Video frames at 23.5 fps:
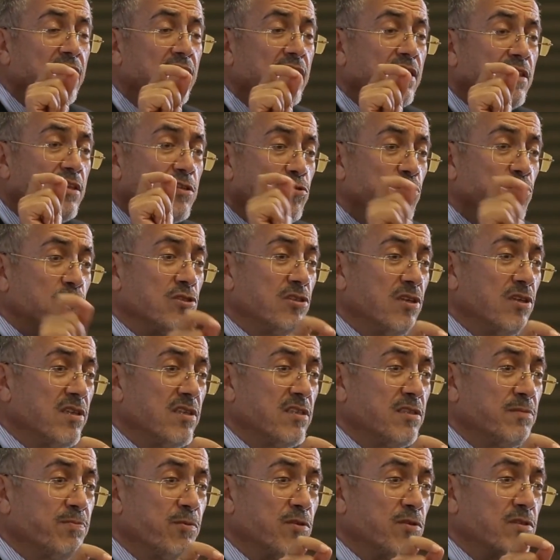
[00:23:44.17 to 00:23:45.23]
The social
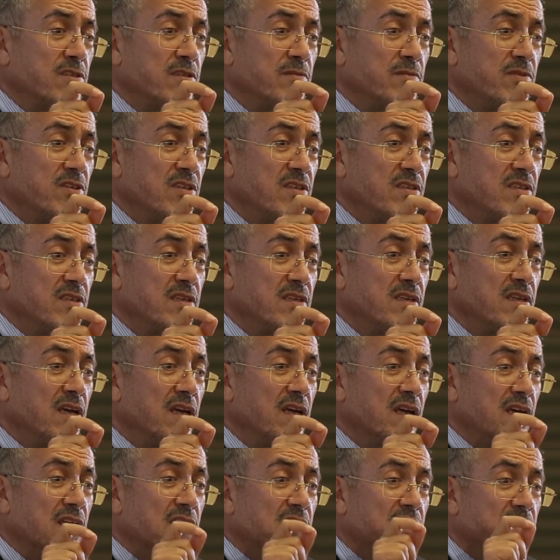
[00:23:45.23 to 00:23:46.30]
responsibility,
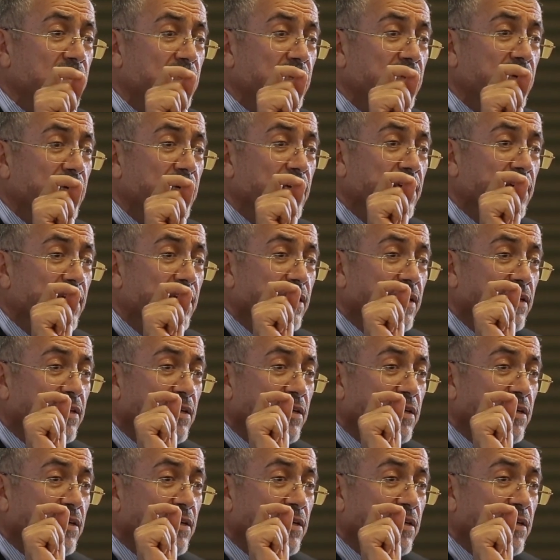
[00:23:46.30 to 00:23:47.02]
the